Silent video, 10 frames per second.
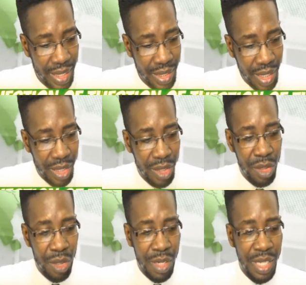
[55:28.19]

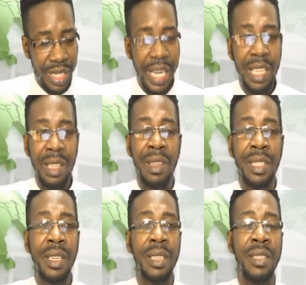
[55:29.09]
6:39,
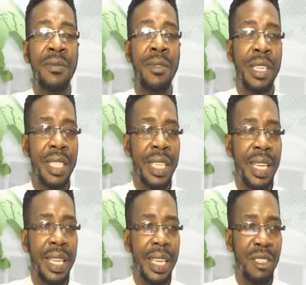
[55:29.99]

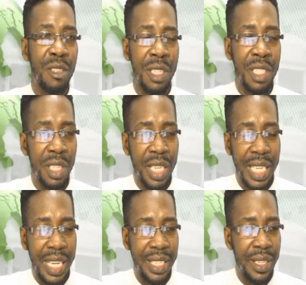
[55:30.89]
6:40 in Georgetown,
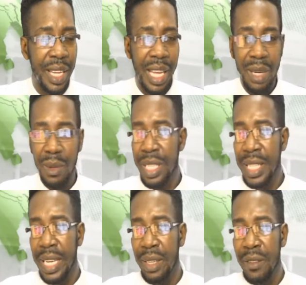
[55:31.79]
Guyana. I want to
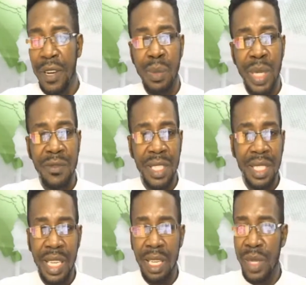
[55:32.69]
thank you very much for
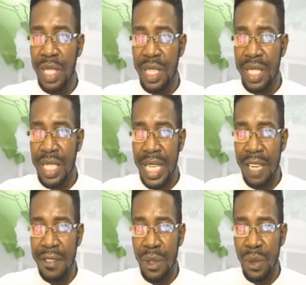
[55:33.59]
staying with us this
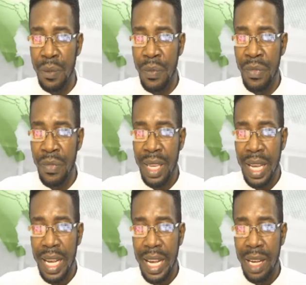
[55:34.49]
afternoon.
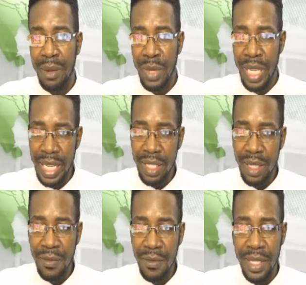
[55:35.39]
We had
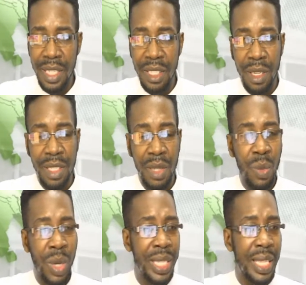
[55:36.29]
some fun discussing
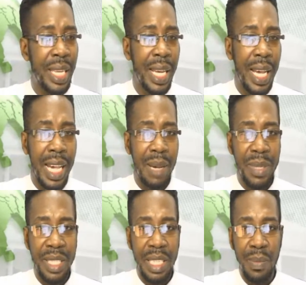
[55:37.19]
what
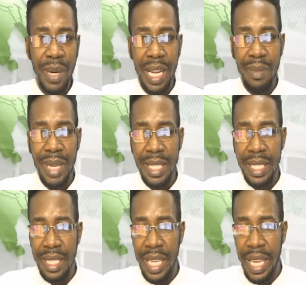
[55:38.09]
happened in Parliament
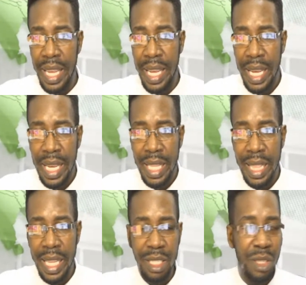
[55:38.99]
today,
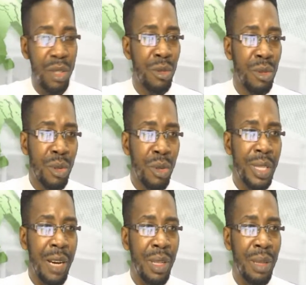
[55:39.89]
letting you know
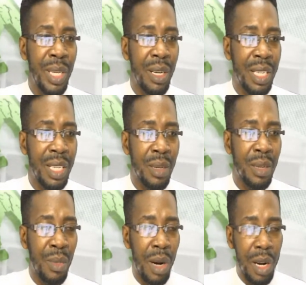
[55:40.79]
that we'll be on
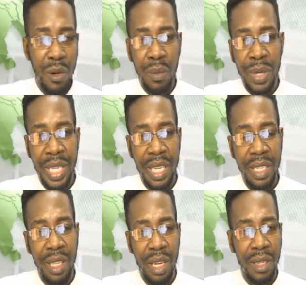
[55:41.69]
tomorrow
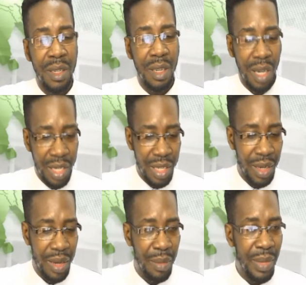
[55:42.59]
breaking down other
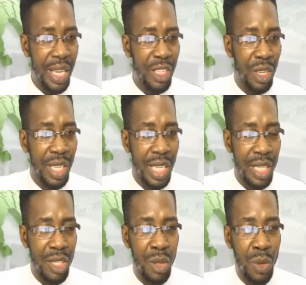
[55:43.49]
major
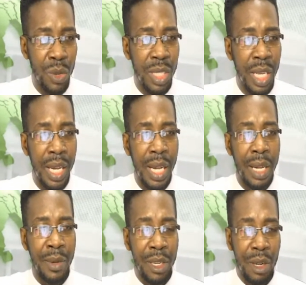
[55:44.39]
issues.
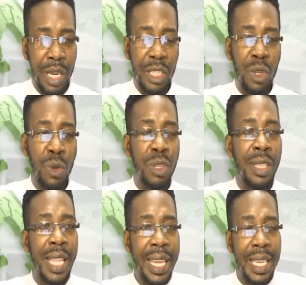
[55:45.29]
We encourage you to
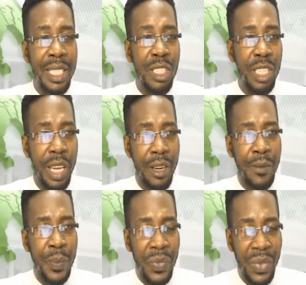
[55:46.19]
like and
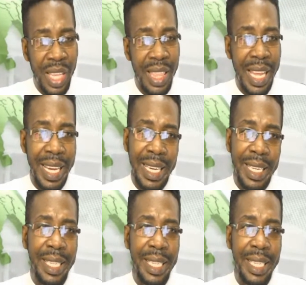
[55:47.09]
share. Like